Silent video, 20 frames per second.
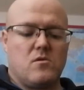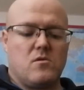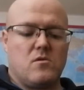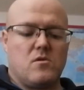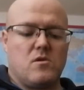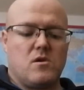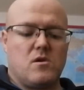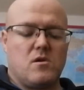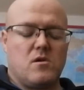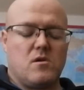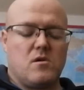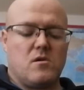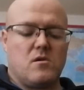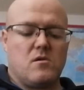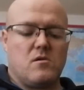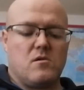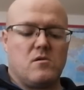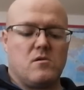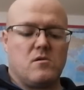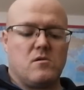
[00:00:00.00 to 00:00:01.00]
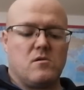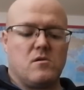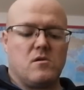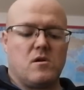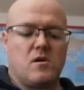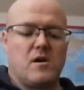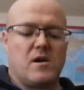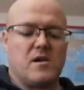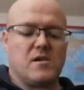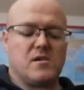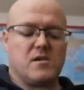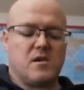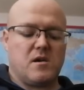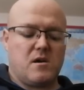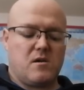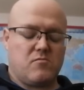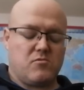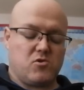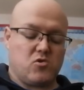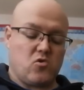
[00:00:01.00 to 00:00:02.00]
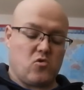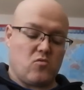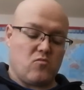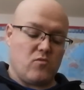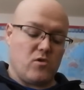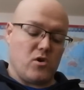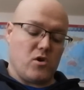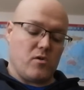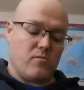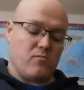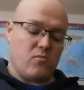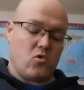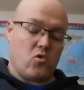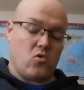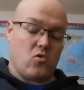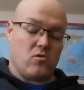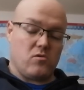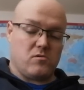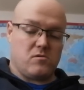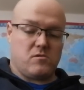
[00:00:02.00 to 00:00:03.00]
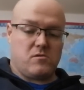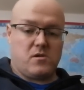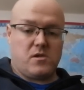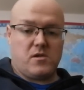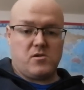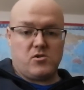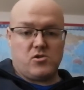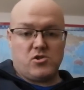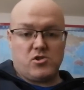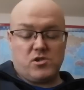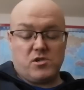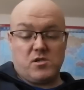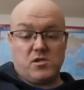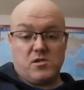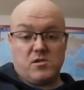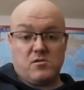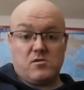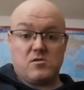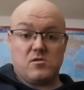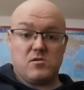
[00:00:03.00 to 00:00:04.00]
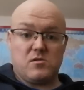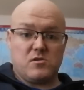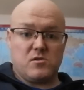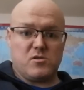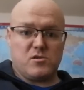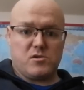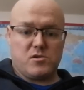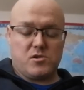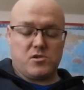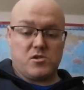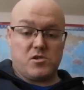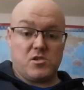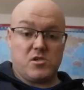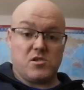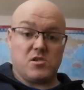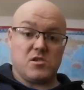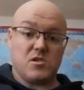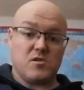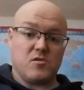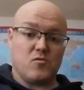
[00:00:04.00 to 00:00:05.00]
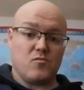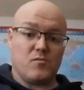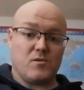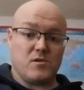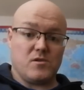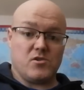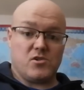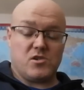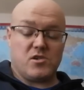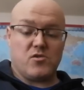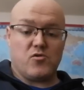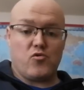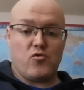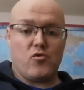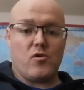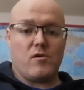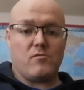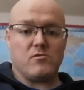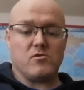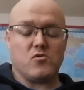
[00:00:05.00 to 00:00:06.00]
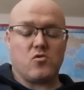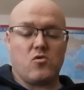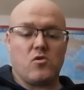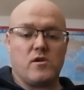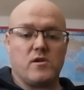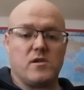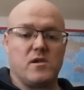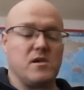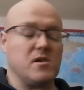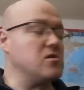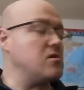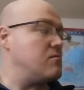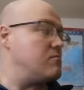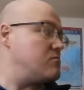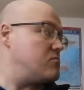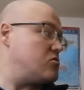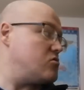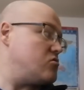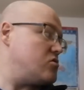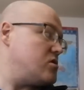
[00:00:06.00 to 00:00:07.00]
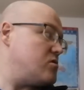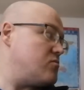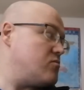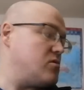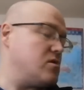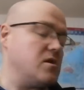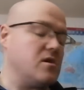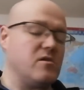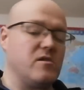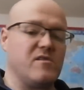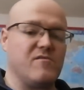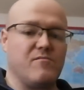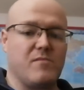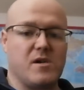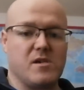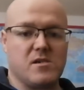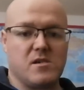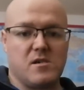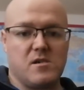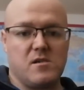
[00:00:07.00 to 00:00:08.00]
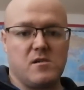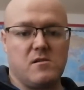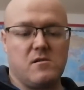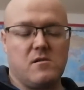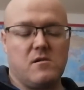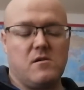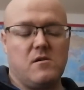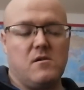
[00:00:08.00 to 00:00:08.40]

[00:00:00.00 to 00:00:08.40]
the lassie I was gone with, her ma, like she seen him and she knew I was going to do something, so she wouldn't leave my side.